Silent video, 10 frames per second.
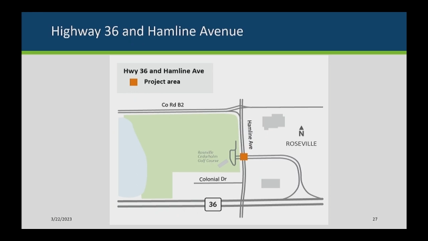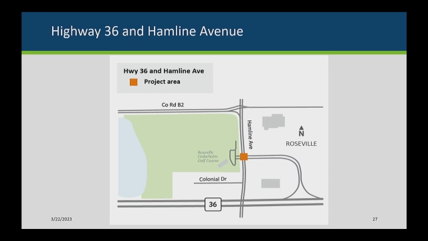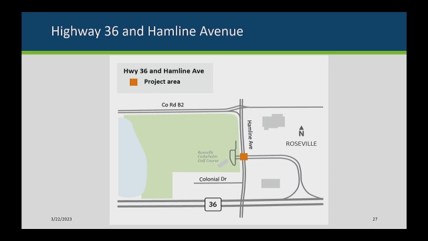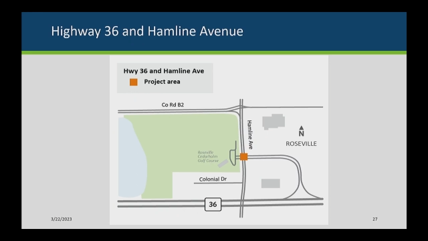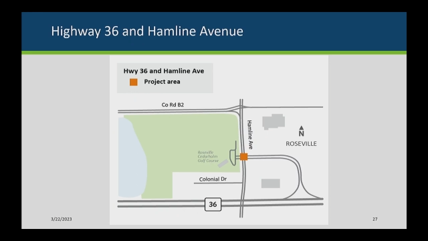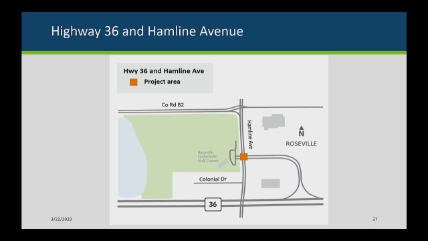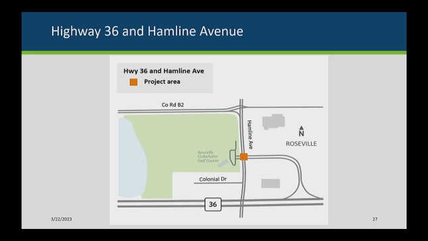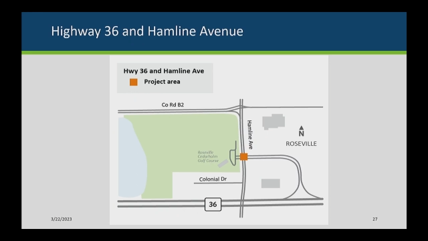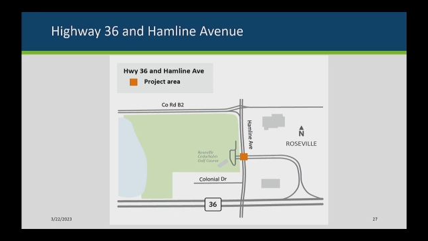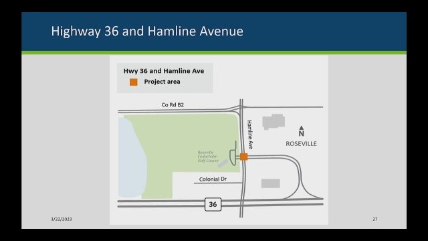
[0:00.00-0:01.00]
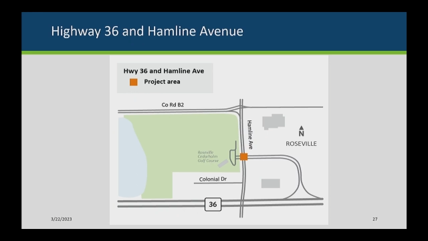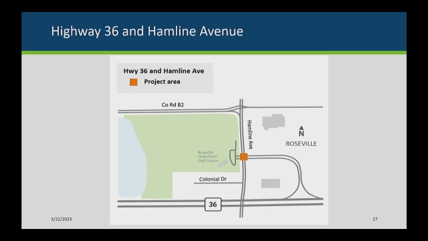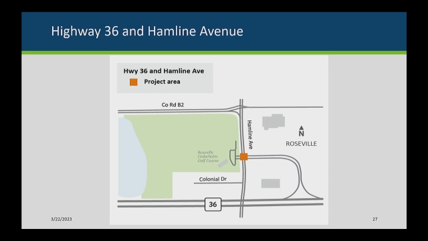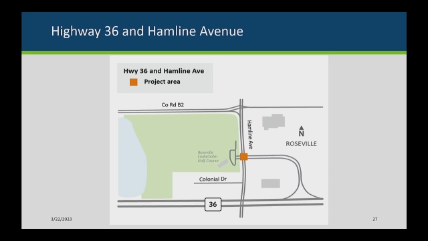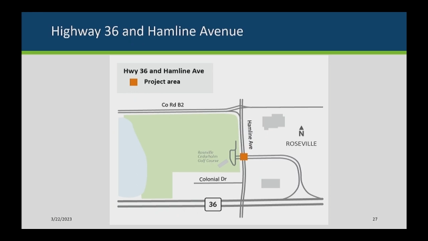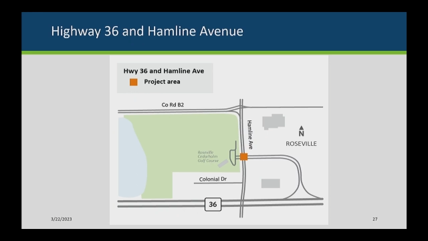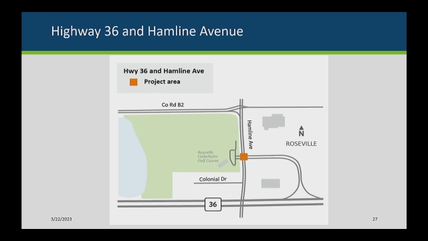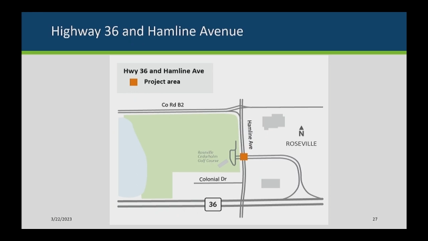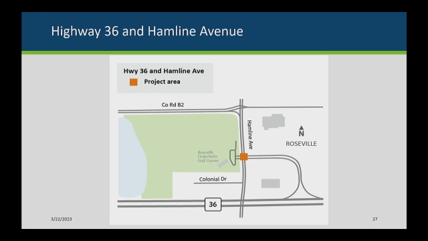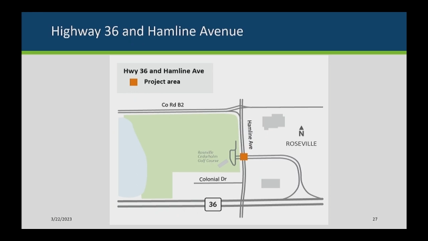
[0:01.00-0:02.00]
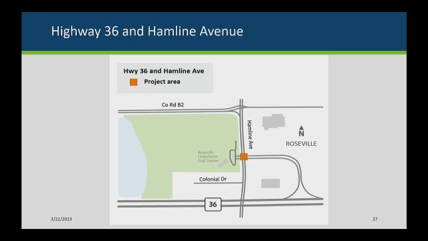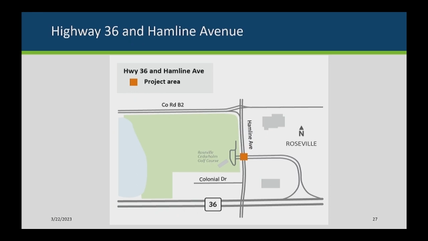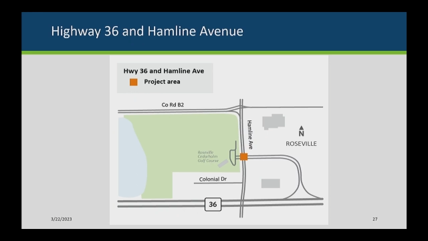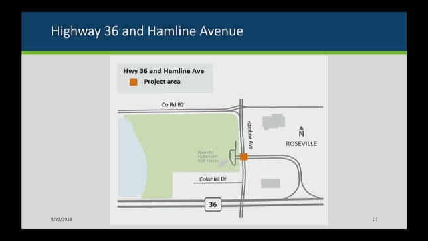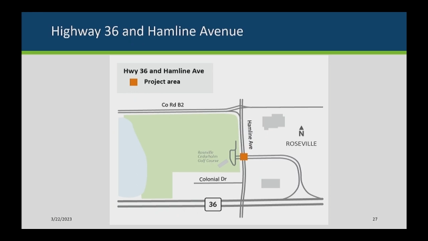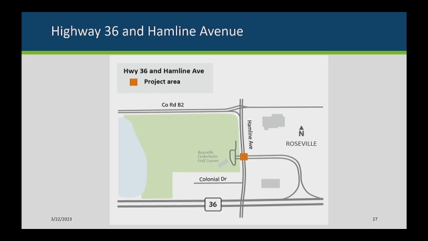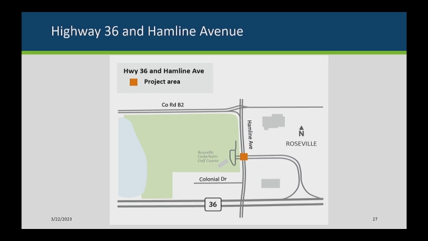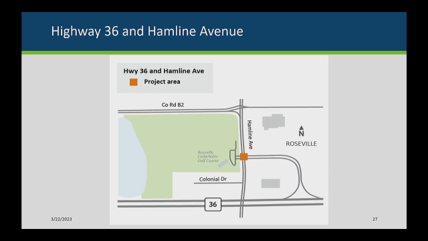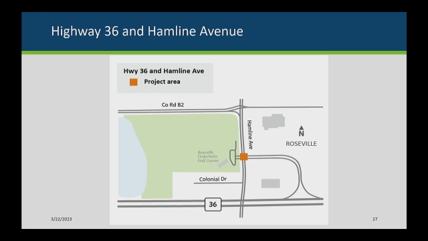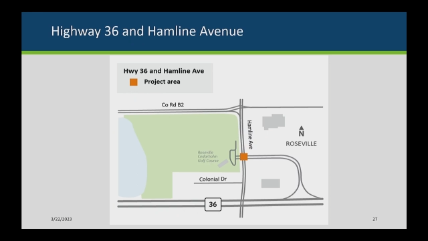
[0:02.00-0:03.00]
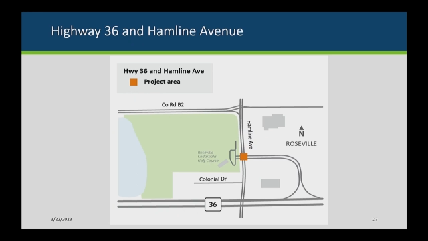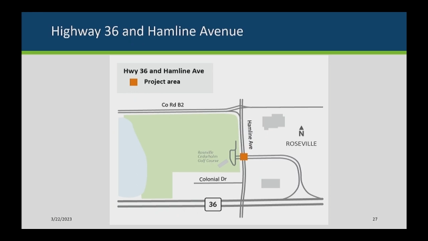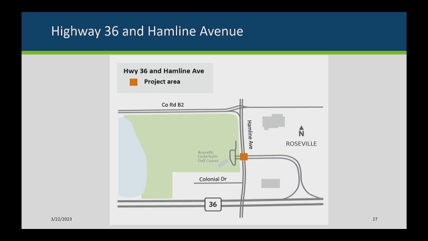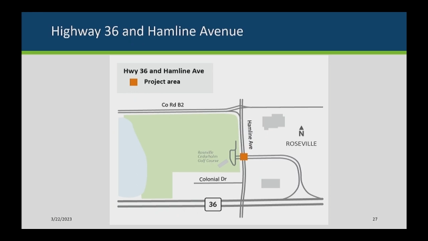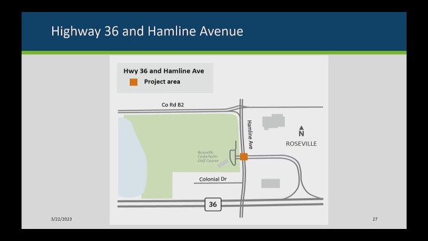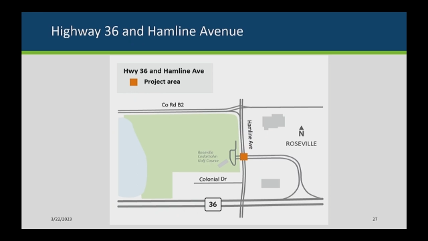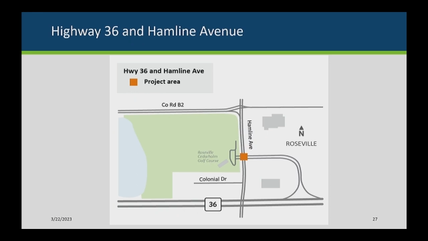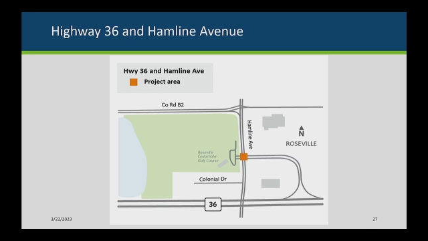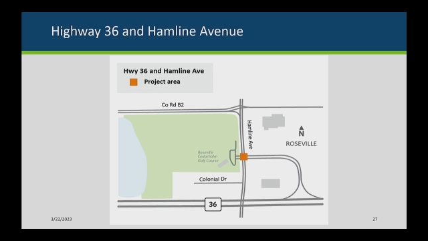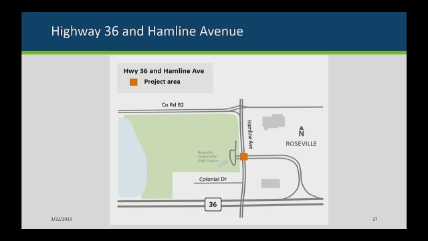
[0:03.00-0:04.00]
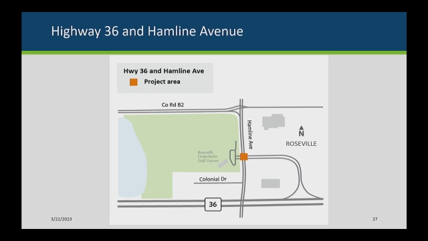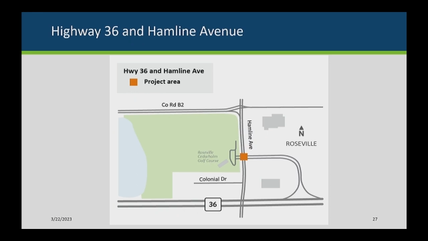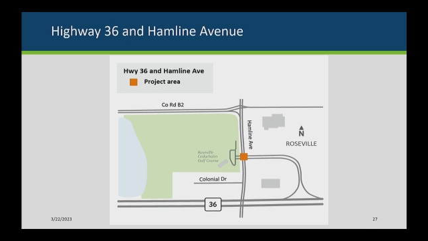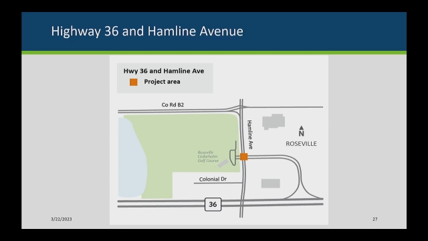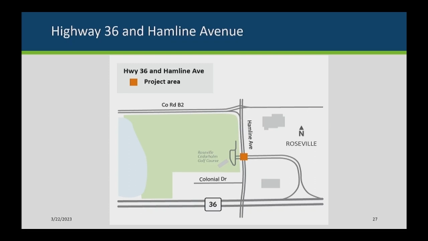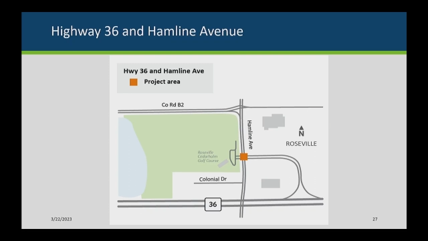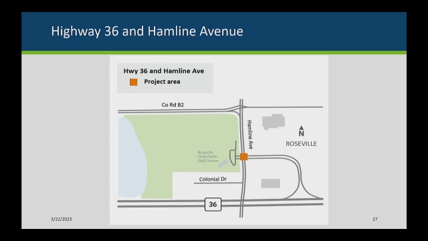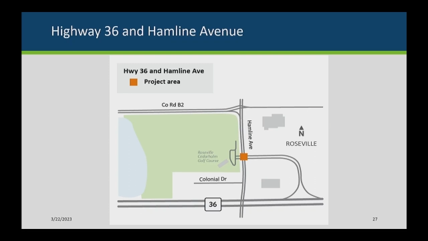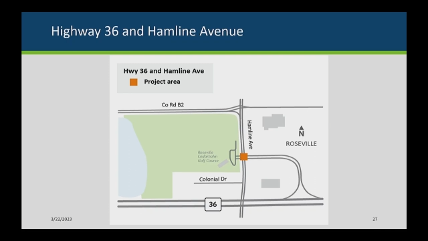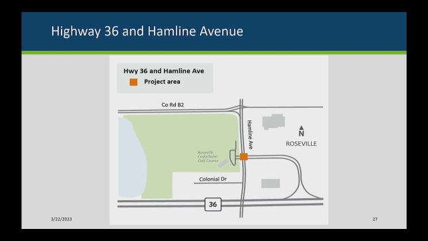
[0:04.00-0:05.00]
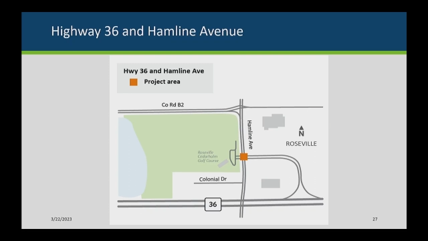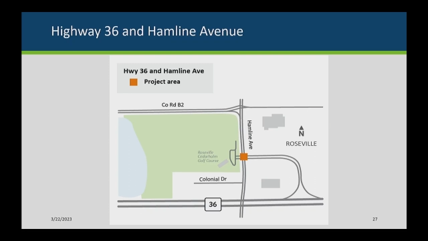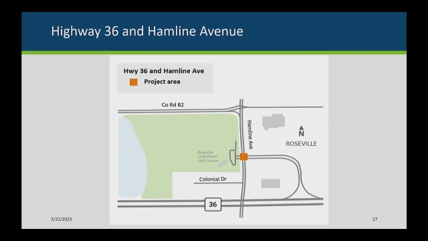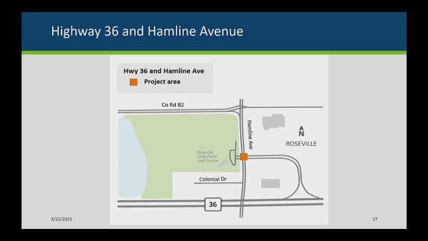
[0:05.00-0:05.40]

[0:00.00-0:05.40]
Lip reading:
(no speaker visible)